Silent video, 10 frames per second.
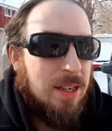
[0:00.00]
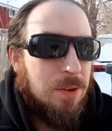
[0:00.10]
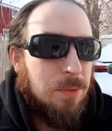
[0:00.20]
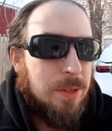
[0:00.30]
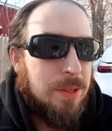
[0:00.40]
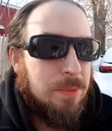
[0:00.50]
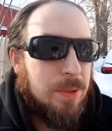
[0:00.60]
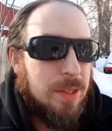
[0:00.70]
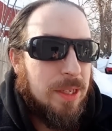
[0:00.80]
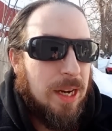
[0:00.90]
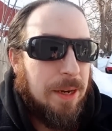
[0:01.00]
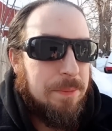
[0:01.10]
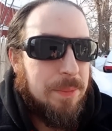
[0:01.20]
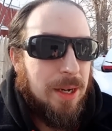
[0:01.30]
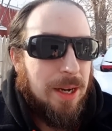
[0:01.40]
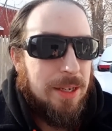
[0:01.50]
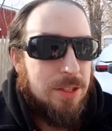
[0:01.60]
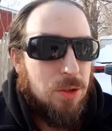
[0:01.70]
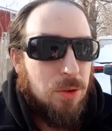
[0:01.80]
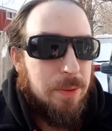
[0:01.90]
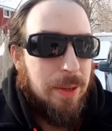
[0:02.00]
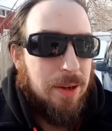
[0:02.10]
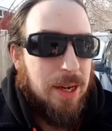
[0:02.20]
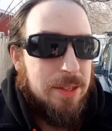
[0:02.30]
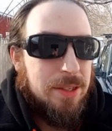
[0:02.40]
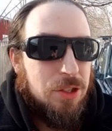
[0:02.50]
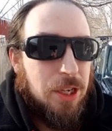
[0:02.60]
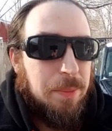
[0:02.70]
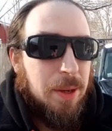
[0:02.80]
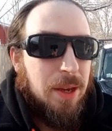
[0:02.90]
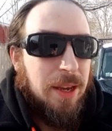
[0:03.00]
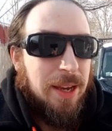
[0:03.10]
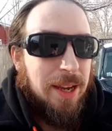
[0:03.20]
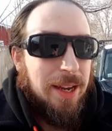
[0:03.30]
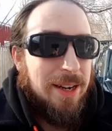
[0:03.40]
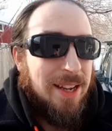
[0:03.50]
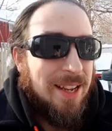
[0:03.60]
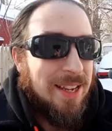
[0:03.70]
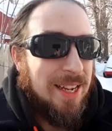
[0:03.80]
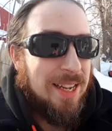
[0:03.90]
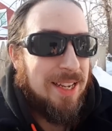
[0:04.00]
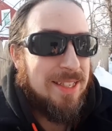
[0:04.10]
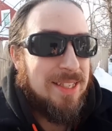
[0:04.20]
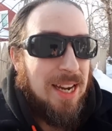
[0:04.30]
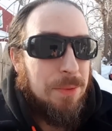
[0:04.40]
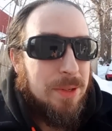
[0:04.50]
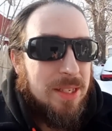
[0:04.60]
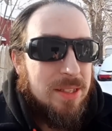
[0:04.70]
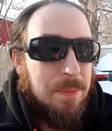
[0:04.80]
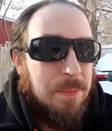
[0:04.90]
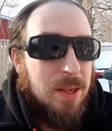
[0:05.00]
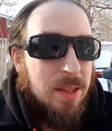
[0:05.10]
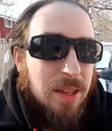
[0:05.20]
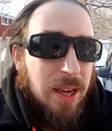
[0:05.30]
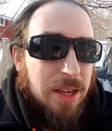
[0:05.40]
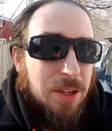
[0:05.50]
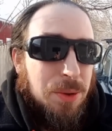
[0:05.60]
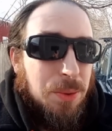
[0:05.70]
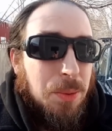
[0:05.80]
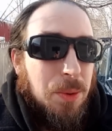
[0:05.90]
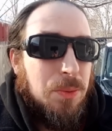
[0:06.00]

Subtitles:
really I'm stoked about on this Jeep, and it's not really something that you